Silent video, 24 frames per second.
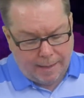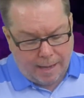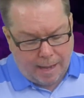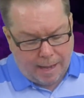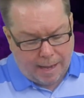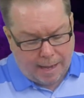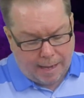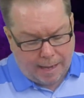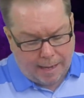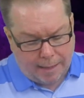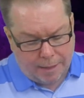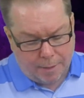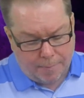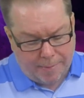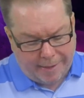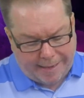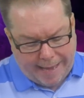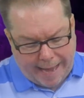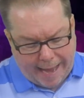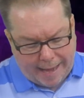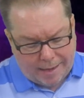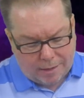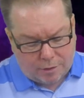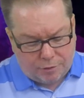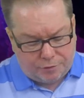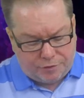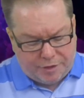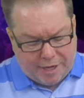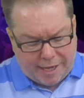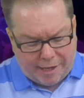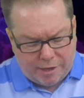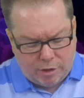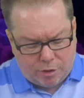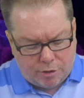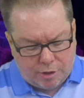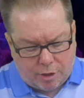uh, the mechanic will
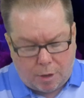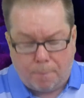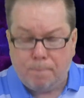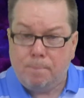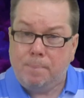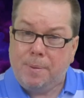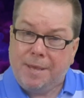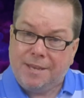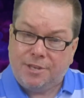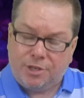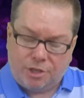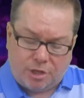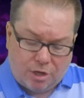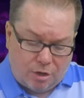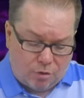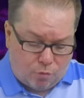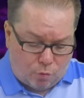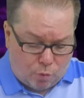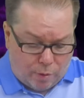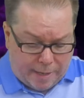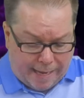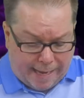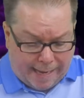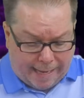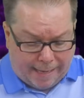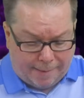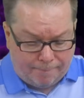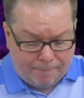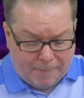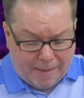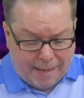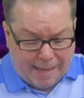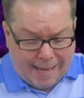tell you that a piston ring